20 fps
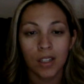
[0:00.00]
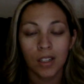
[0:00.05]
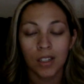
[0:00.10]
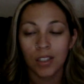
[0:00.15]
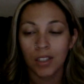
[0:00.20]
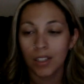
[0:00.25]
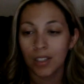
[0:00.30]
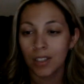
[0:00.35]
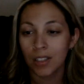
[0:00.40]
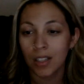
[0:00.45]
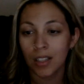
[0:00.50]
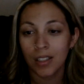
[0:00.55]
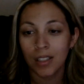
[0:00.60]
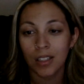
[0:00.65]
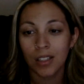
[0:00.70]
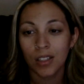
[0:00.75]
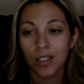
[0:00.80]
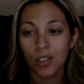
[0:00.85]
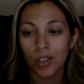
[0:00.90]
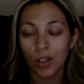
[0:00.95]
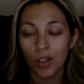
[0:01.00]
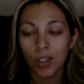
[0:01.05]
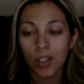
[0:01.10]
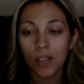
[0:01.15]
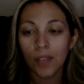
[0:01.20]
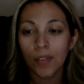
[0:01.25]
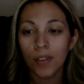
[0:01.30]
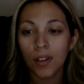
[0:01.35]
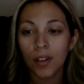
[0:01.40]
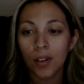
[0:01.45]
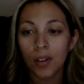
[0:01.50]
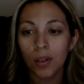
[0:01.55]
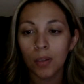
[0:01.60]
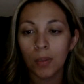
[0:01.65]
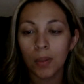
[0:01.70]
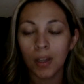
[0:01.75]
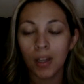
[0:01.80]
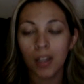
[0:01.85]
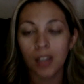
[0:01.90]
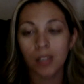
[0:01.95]
She says it's so difficult
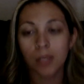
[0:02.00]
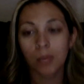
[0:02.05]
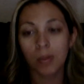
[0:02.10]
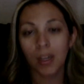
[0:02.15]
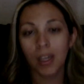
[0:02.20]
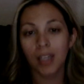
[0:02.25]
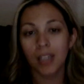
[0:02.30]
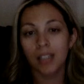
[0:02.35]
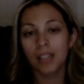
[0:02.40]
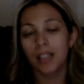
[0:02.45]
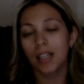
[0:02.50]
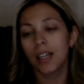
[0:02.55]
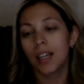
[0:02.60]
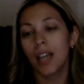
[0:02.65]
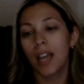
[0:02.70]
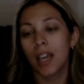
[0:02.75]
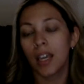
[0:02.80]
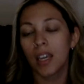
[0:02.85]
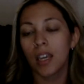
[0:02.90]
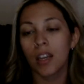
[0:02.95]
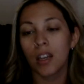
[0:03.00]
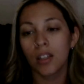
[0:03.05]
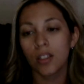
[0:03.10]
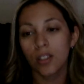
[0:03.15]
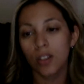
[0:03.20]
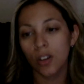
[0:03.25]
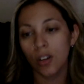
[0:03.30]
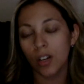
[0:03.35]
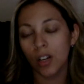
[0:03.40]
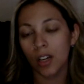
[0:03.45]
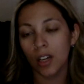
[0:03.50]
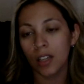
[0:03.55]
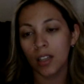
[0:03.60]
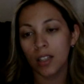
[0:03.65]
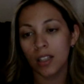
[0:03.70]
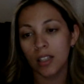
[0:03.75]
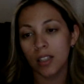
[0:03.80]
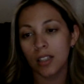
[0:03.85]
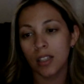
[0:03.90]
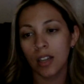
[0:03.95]
because Blake is like hanging onto her leg
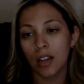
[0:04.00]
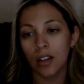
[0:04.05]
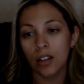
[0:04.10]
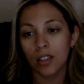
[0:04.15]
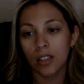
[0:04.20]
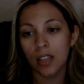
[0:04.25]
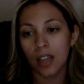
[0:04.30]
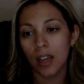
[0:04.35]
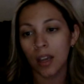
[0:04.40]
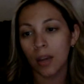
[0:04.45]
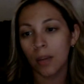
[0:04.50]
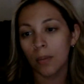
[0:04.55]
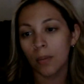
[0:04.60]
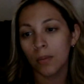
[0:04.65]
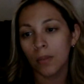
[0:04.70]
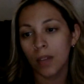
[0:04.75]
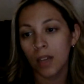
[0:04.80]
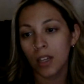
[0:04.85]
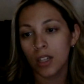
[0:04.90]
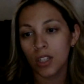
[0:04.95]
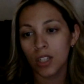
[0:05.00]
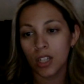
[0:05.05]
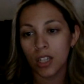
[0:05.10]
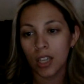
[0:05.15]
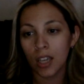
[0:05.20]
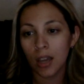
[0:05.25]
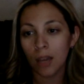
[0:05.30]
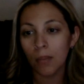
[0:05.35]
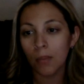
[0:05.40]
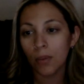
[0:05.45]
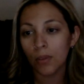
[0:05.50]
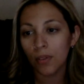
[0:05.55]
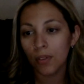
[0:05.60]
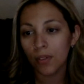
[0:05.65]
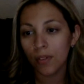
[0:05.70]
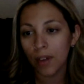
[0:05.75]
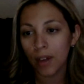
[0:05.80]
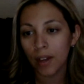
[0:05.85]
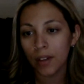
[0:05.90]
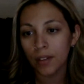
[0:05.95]
the entire time and she can't move
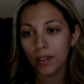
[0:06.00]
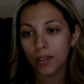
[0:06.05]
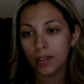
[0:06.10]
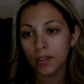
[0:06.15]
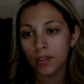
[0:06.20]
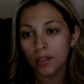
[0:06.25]
around.